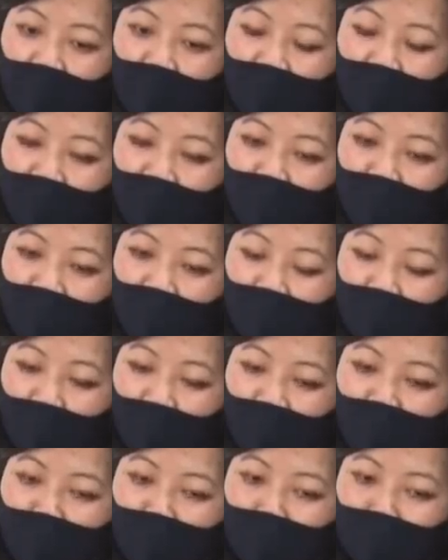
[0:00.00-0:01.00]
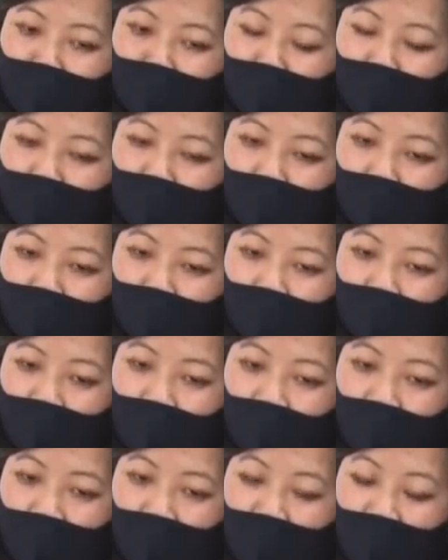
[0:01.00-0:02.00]
maybe um,
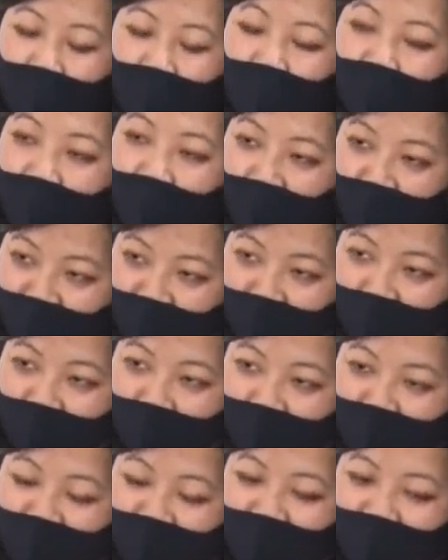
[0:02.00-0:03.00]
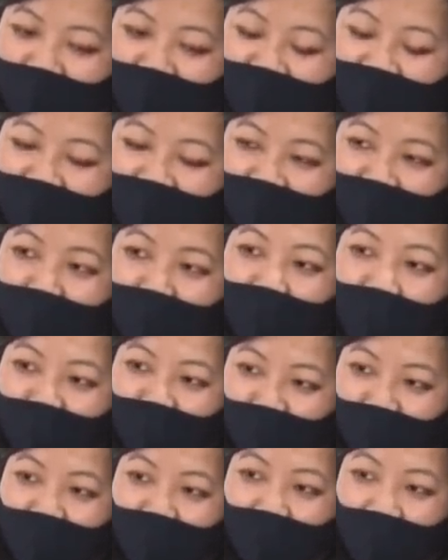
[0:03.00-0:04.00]
in our from our
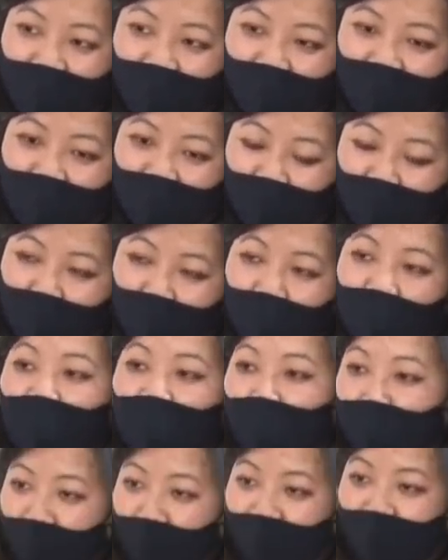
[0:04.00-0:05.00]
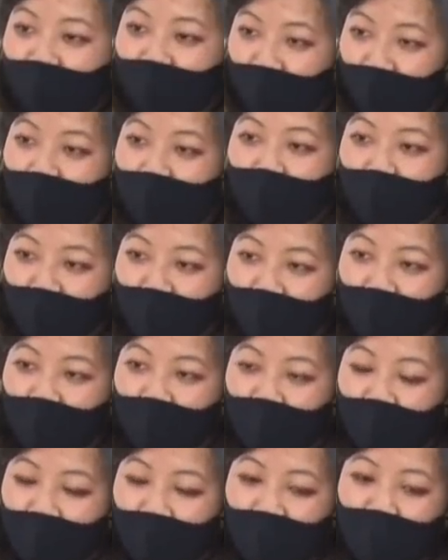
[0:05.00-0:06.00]
perspective, quite mild actually.
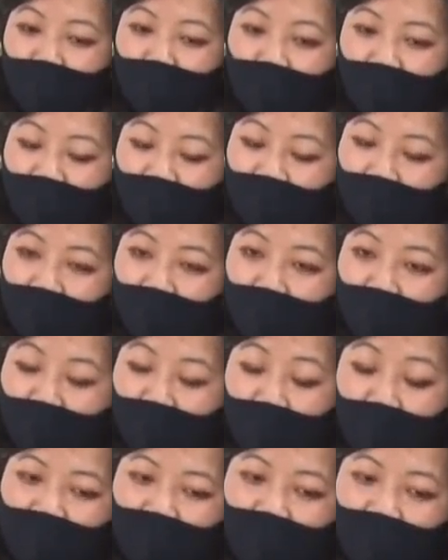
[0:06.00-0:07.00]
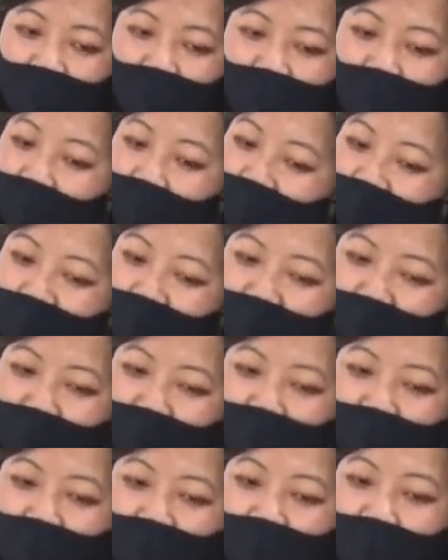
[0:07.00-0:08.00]
Otherwise, uh, I
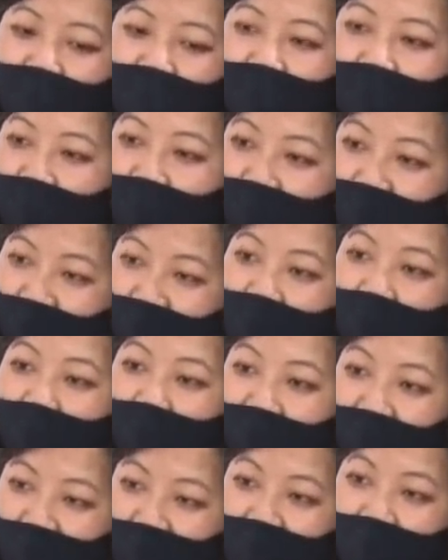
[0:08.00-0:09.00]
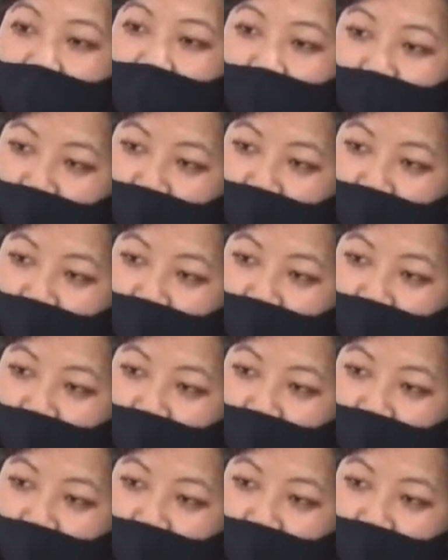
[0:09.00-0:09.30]
think stricter measures could